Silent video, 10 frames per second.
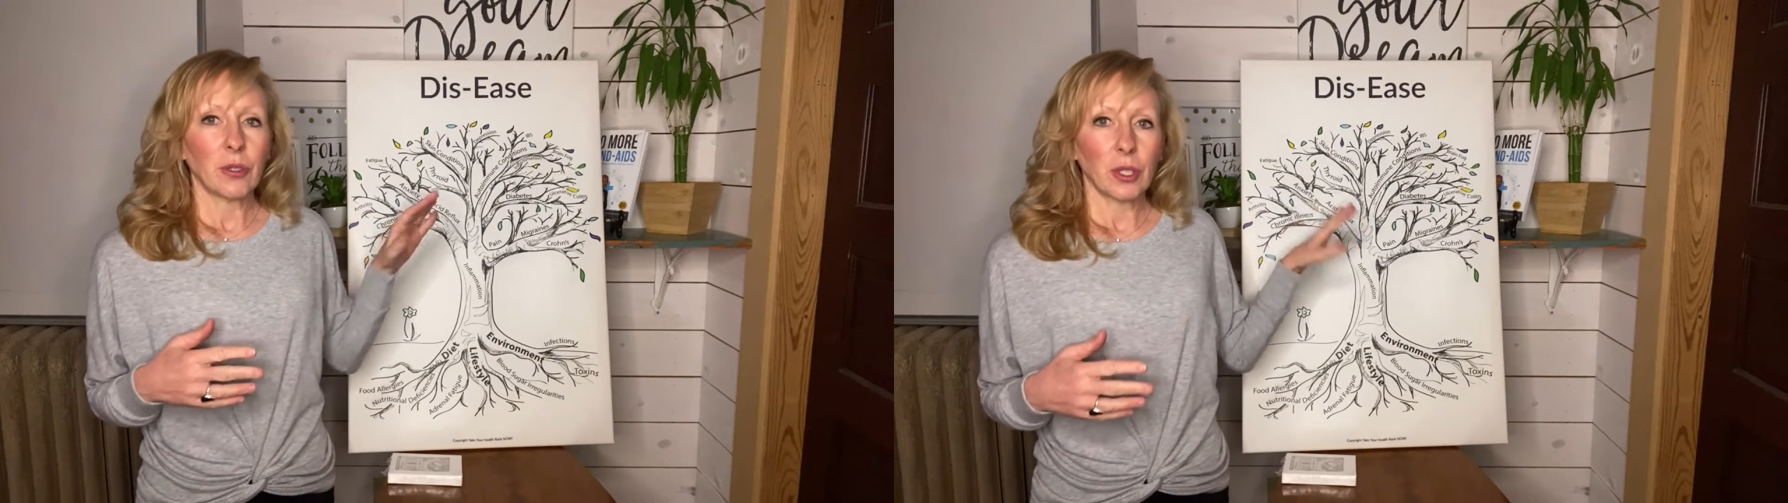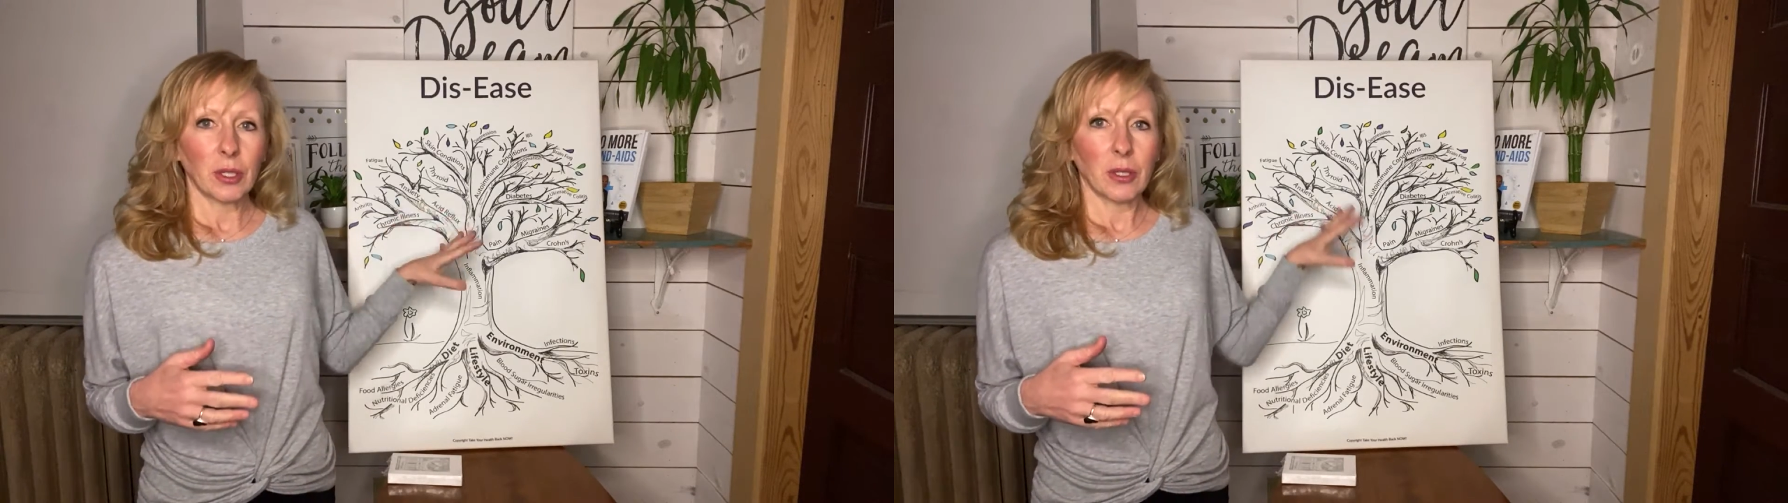
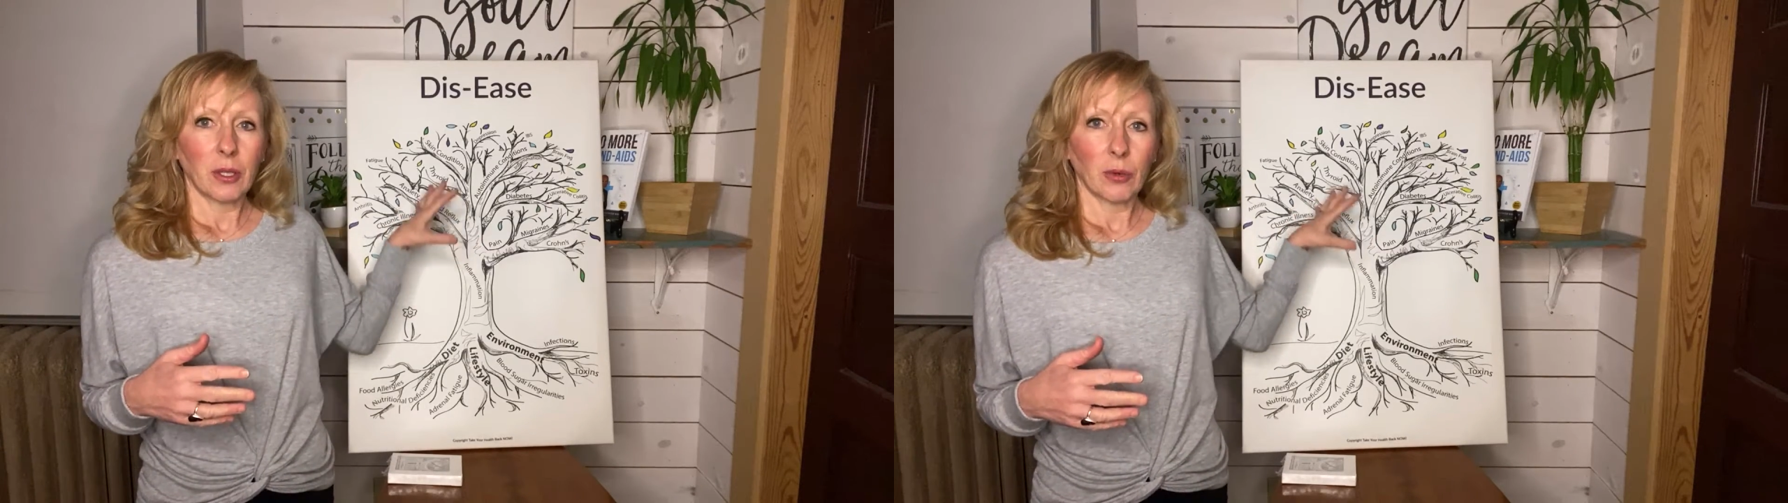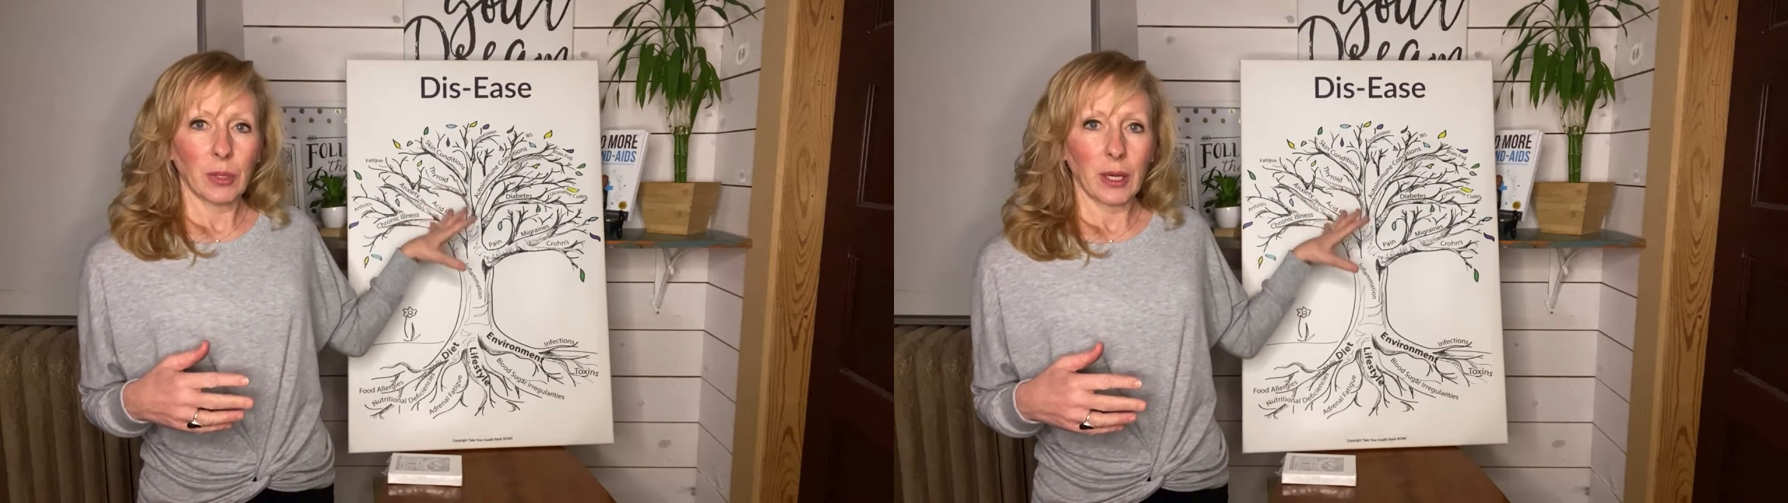just
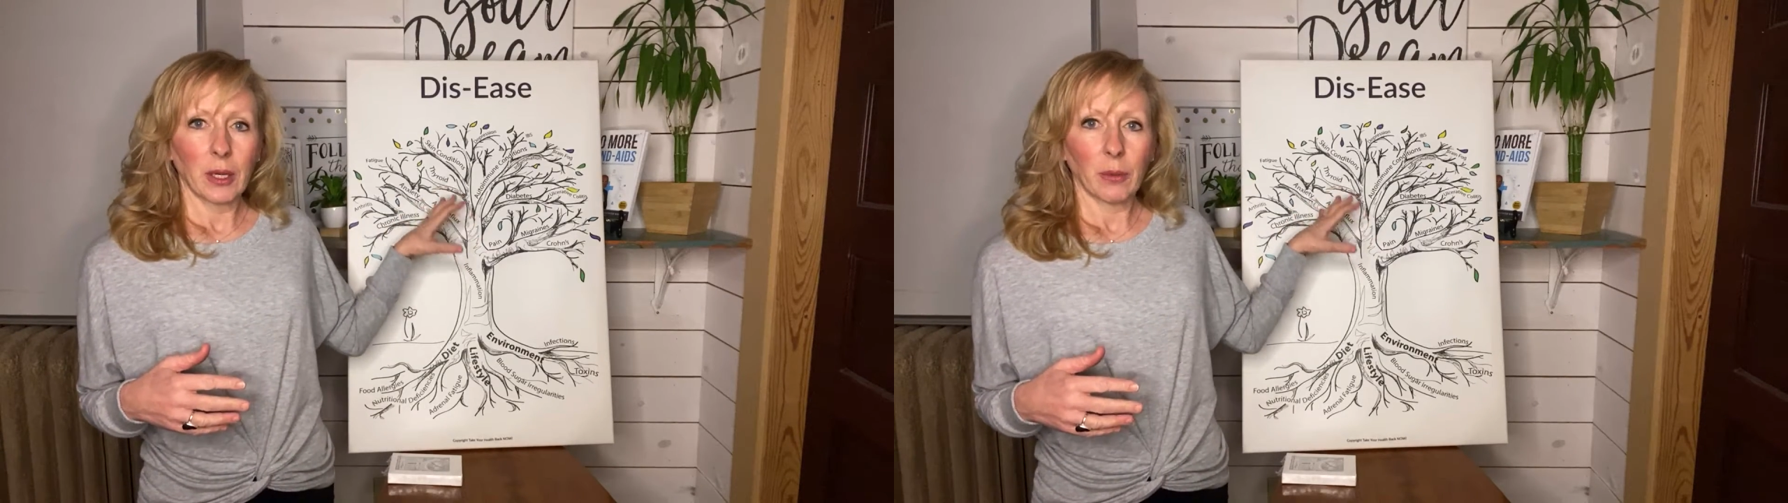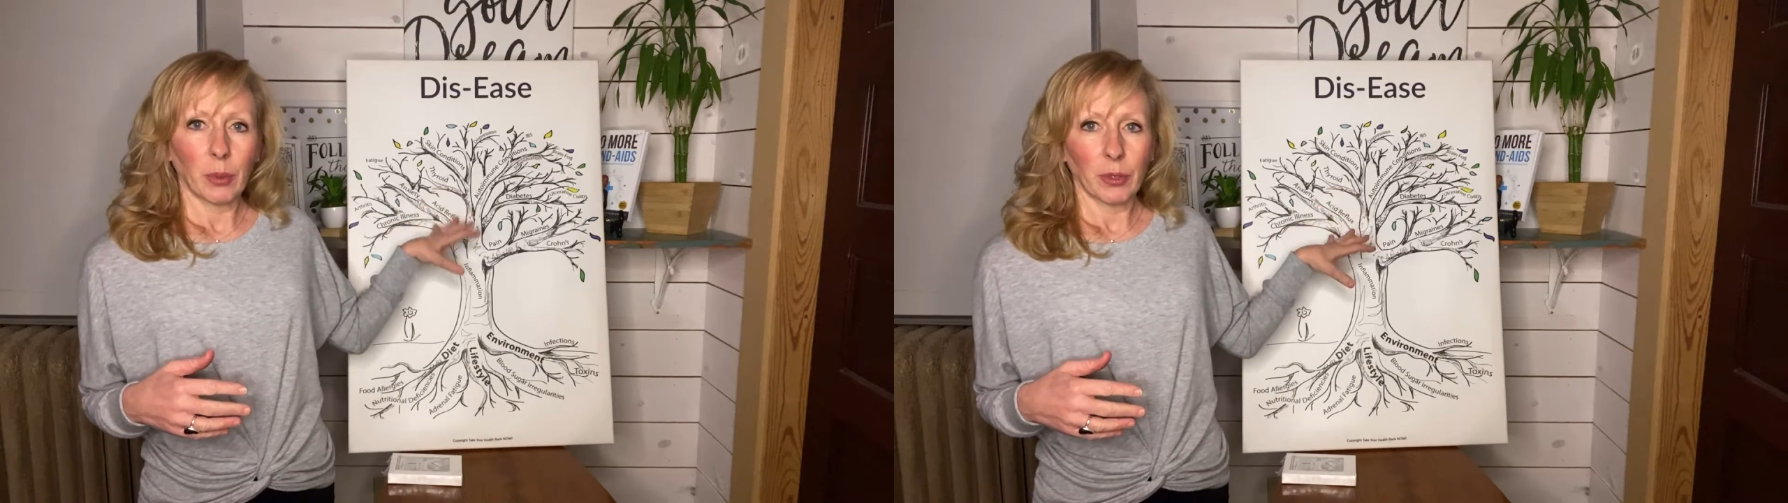
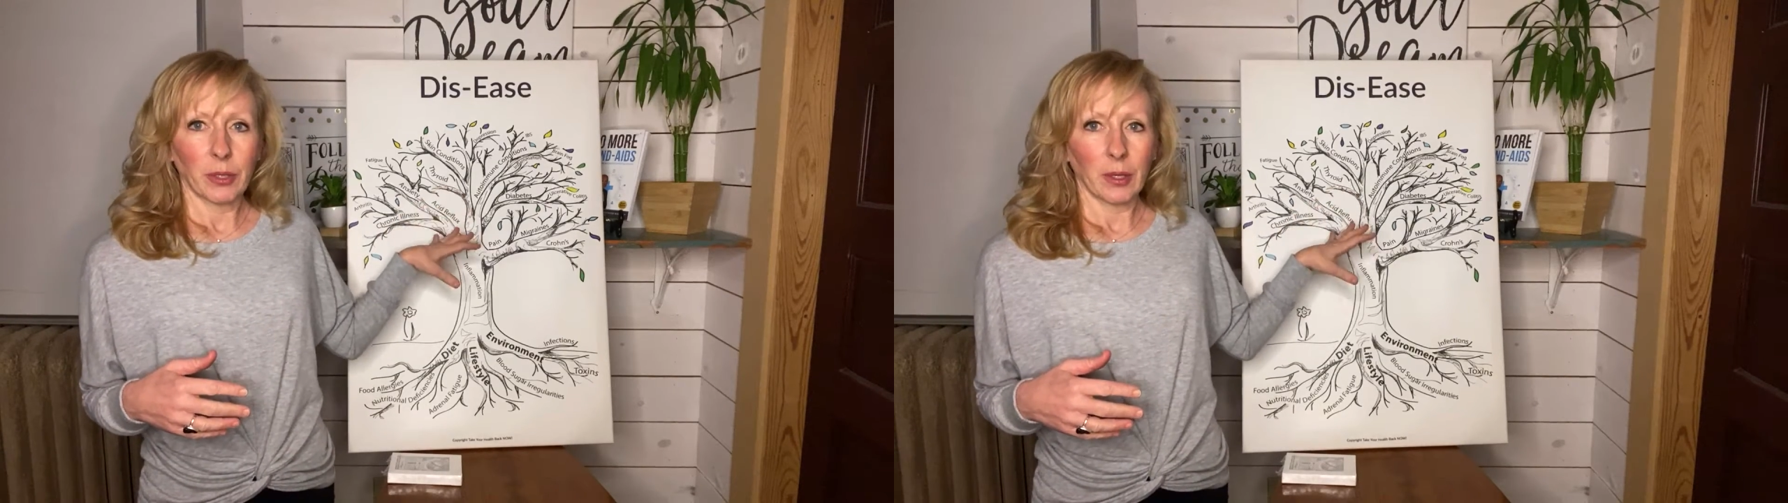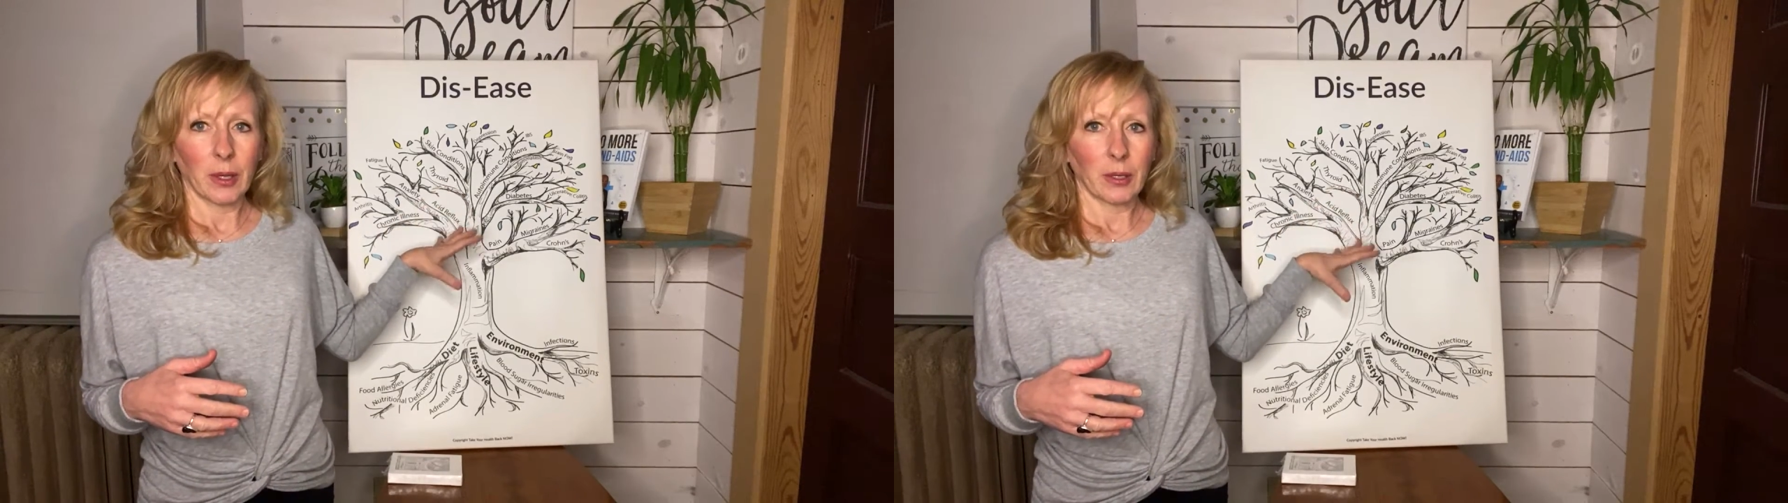unique and
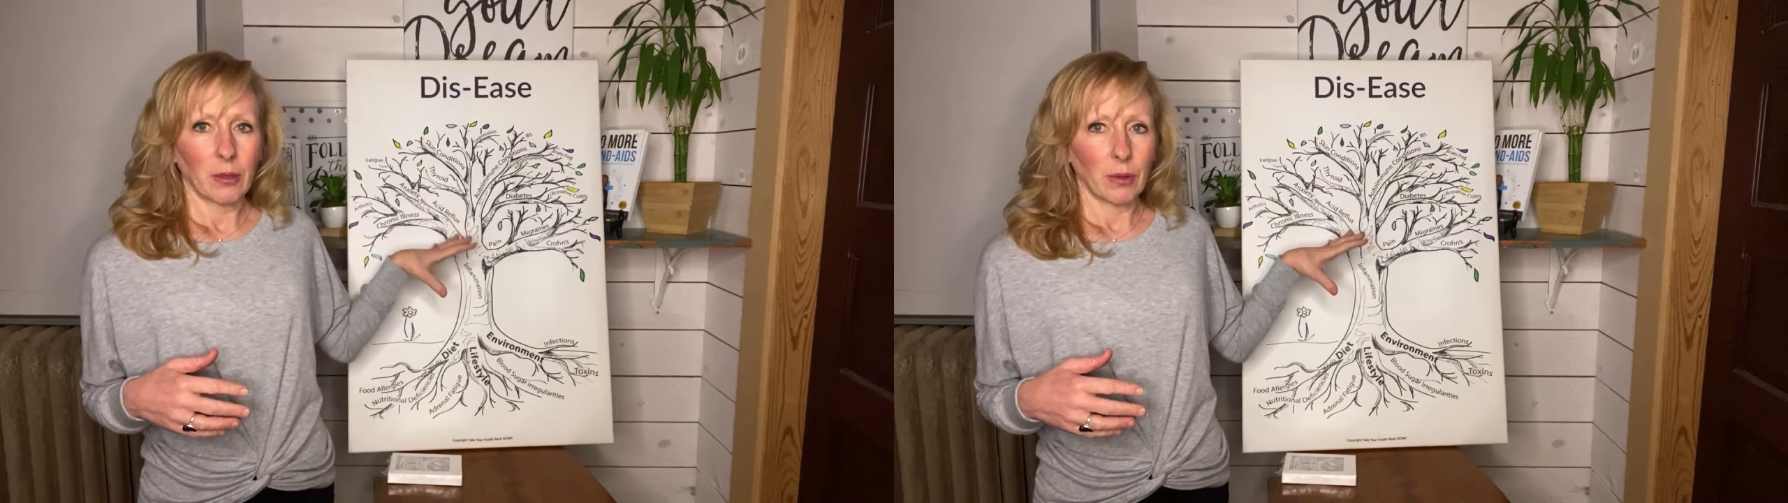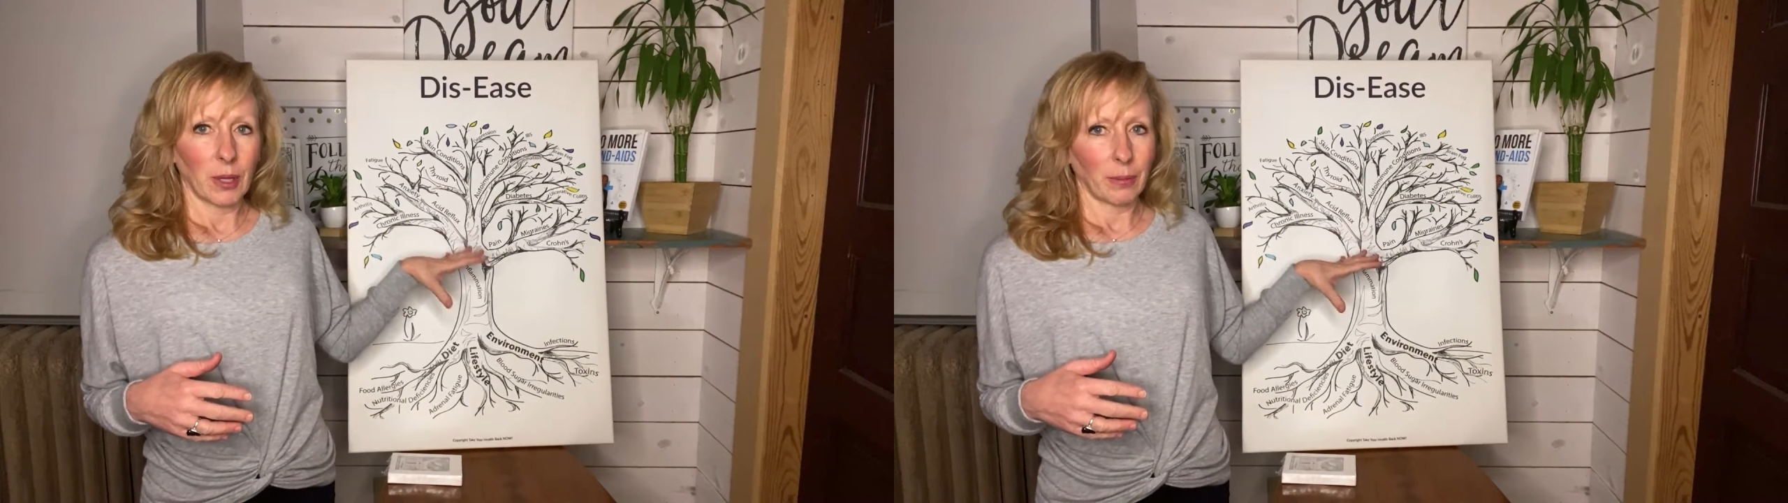personalized
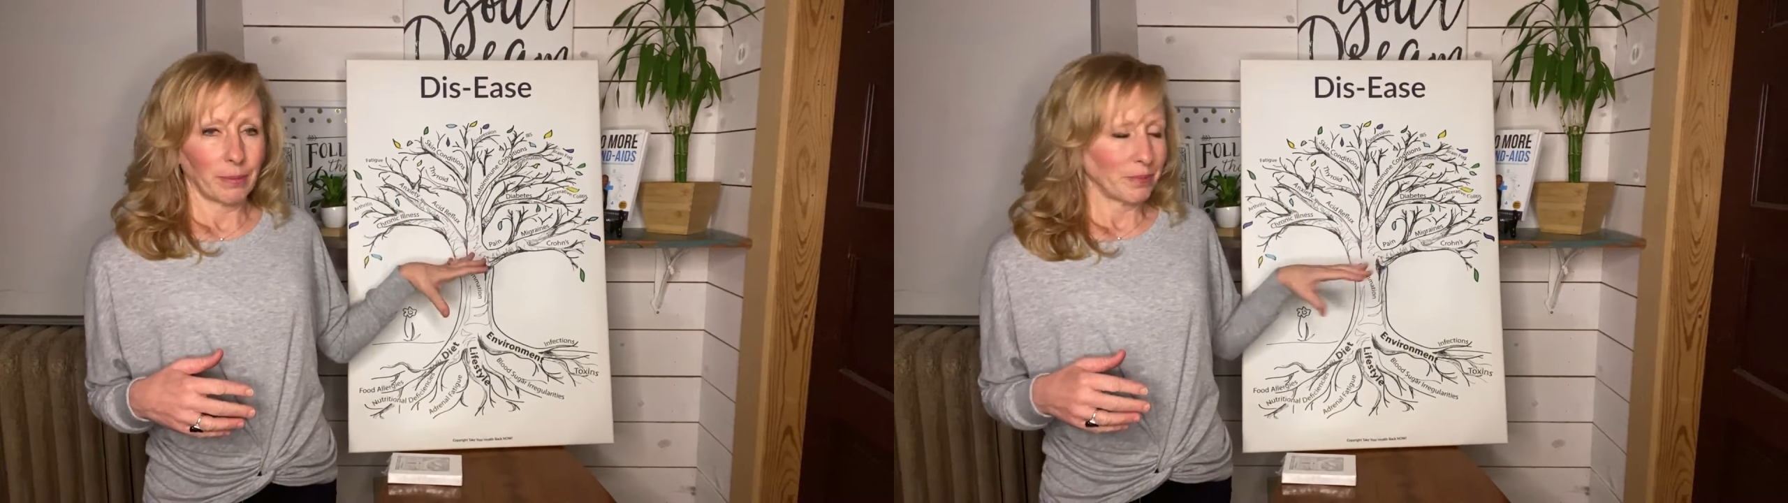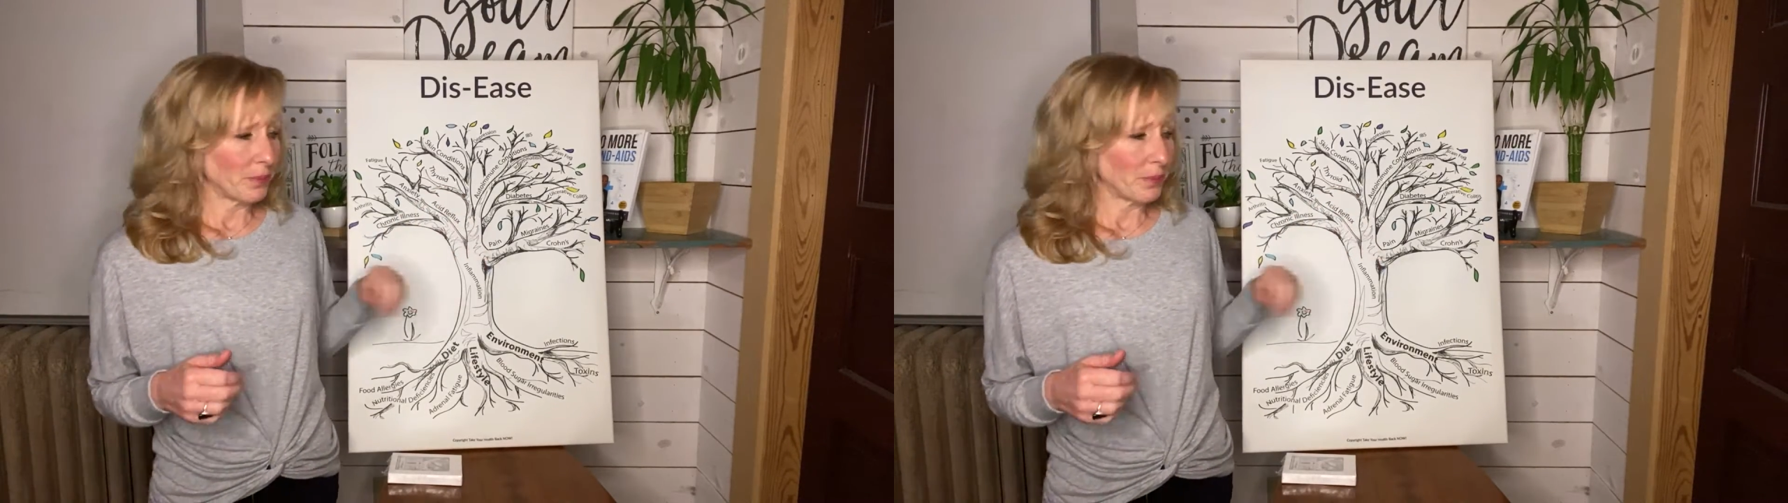to them.